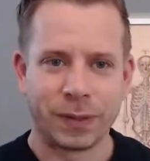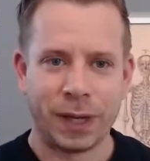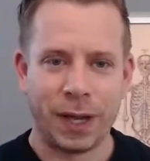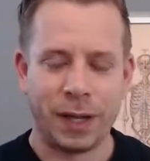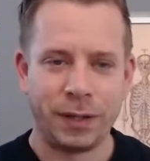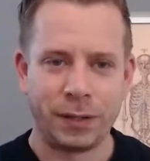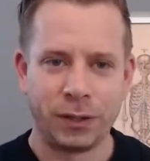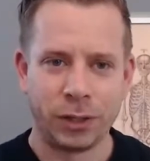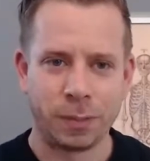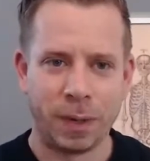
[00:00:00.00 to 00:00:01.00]
And
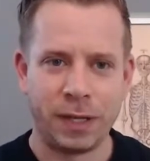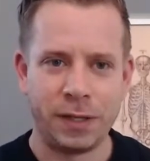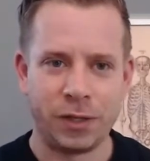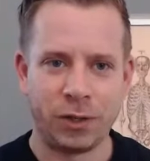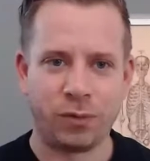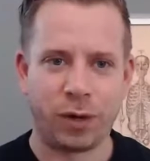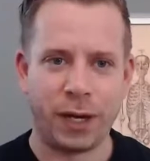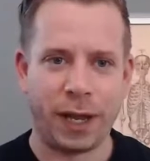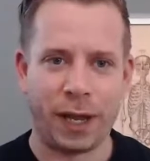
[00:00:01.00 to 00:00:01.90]
just place your right